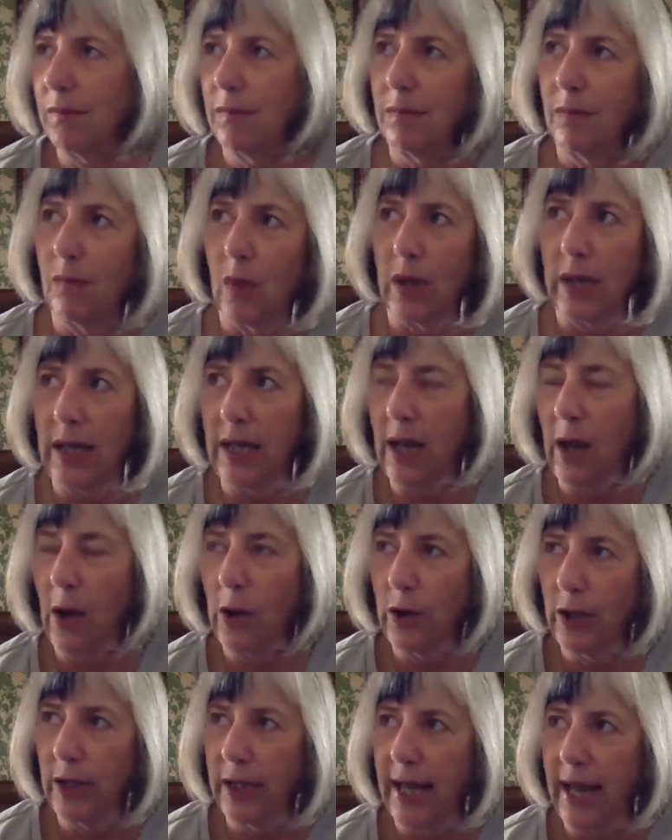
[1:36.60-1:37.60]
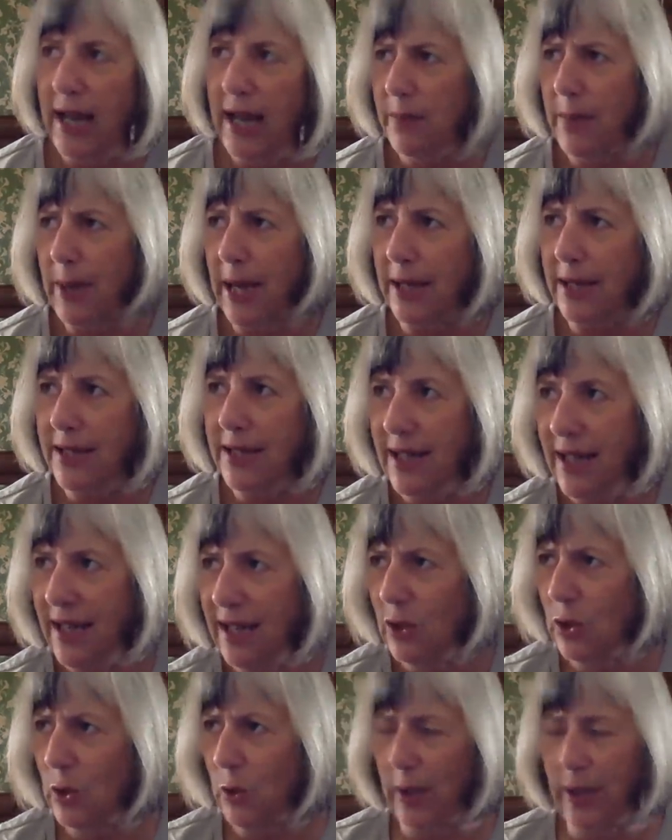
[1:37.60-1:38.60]
when he only had about
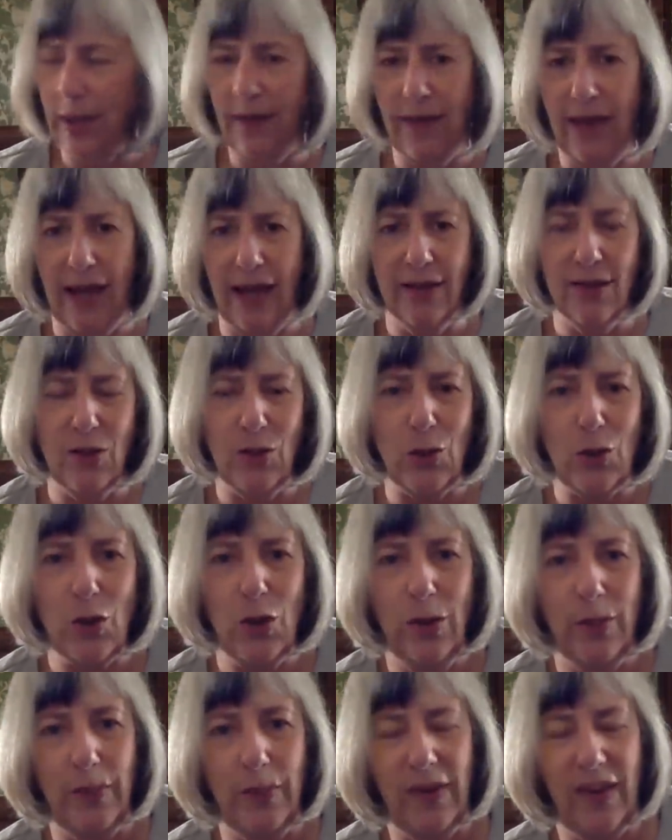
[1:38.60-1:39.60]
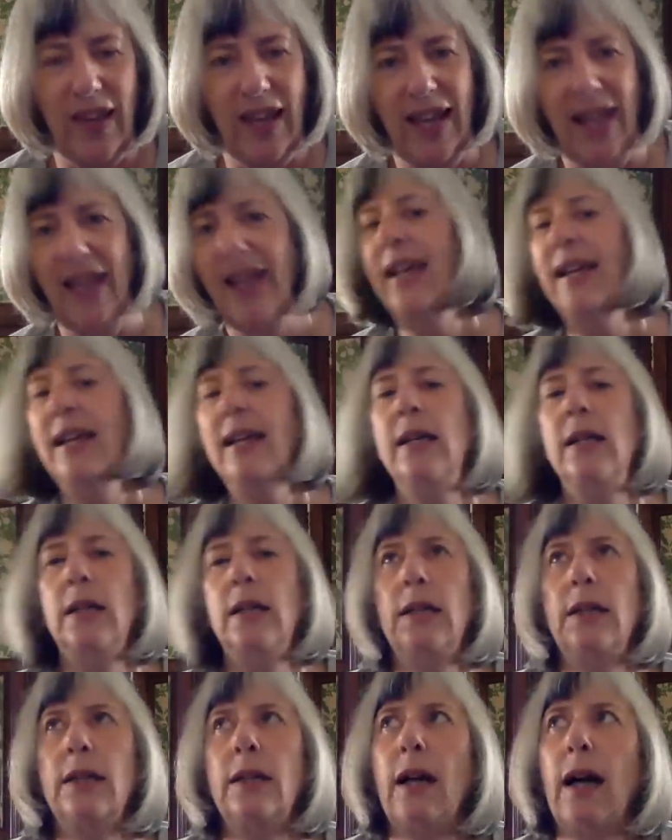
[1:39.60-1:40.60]
10, 20,000 troops there,
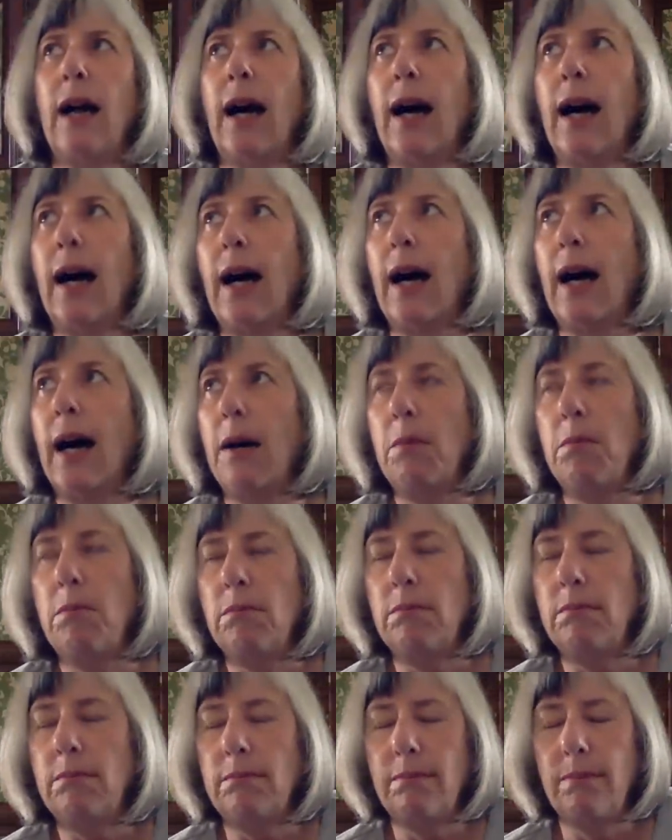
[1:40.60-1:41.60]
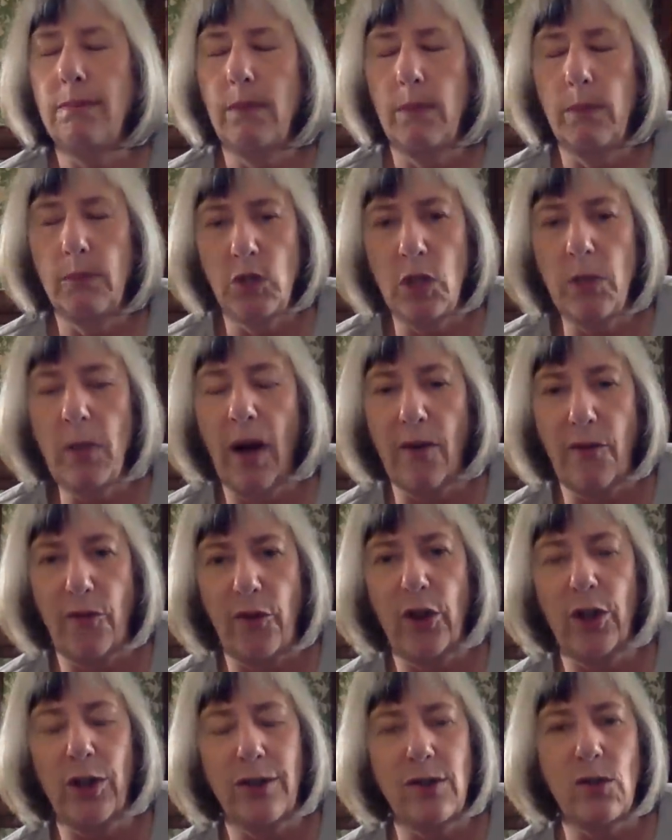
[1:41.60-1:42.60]
um, to my
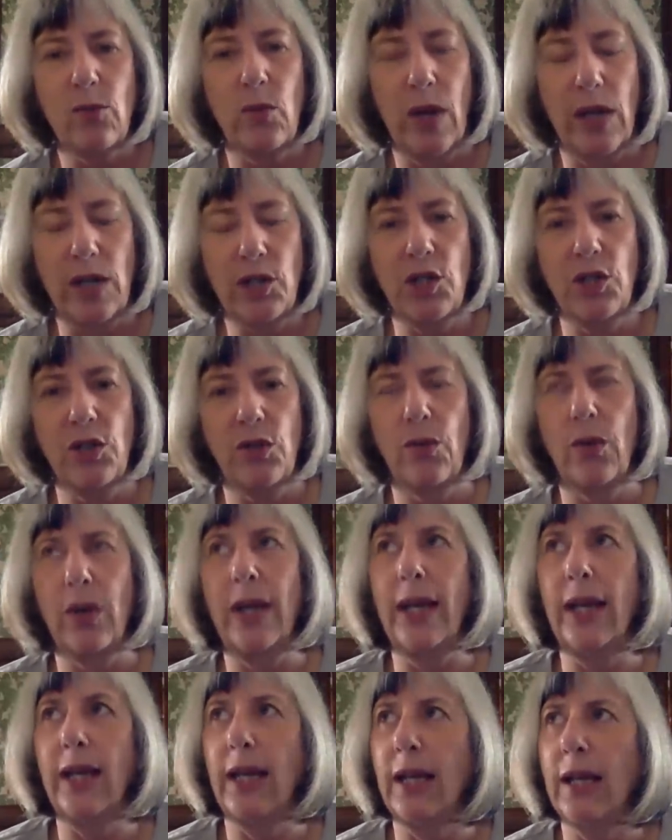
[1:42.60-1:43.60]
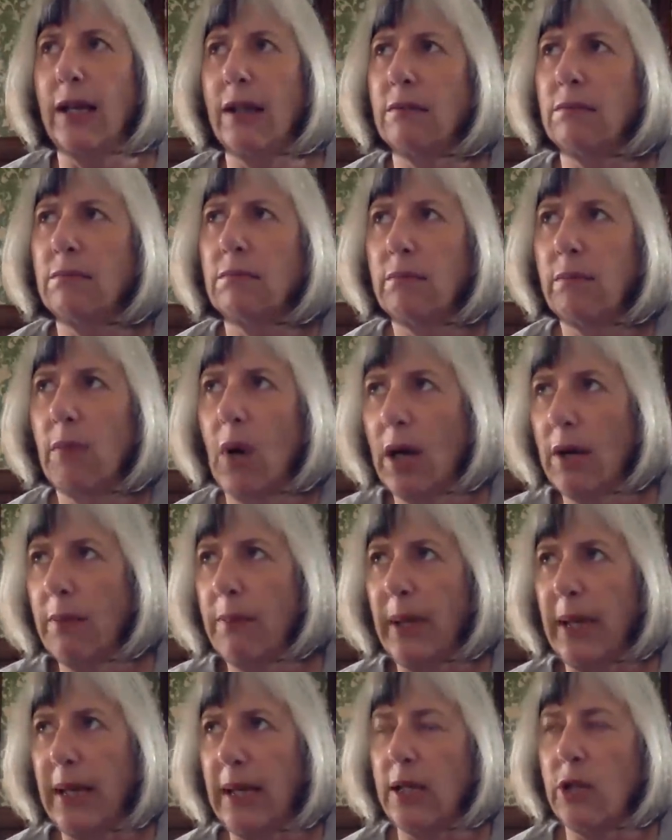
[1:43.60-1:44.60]
first Russian reading, might have
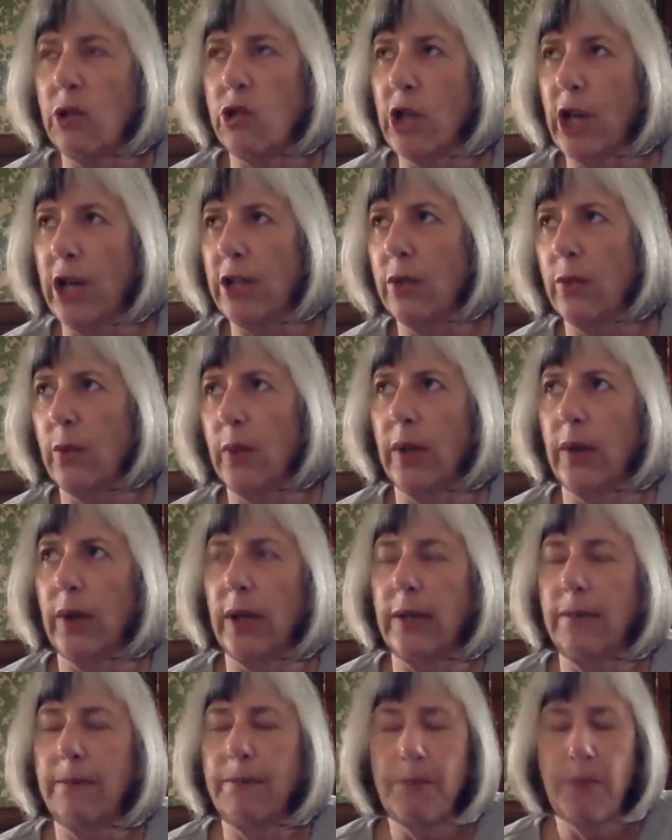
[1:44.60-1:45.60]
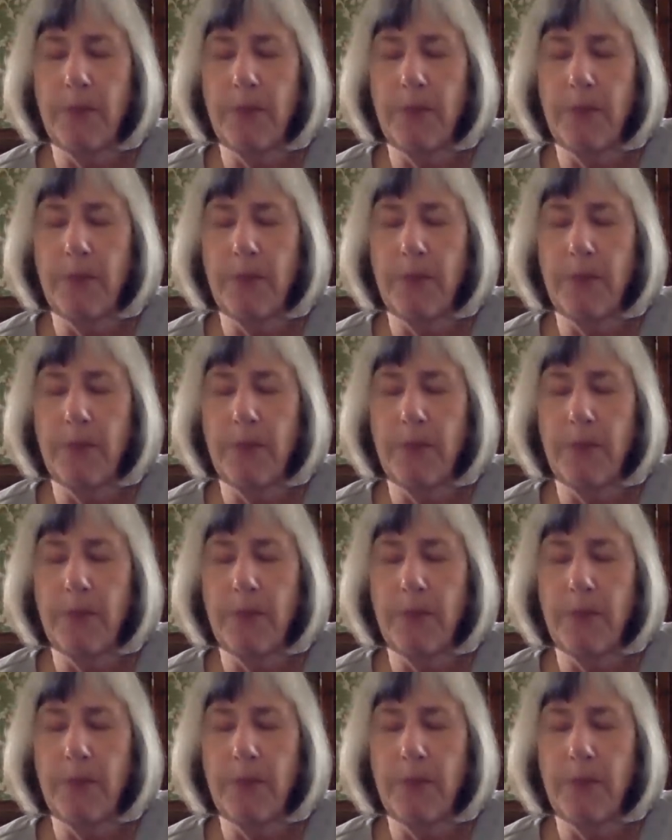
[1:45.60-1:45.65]
been in January.